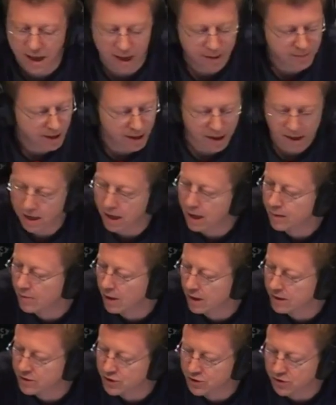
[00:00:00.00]
Gordon
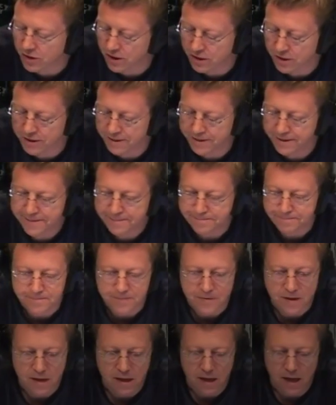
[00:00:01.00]
Ramsay being Gordon
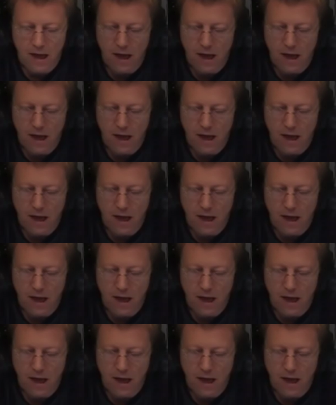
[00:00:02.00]
Ramsay.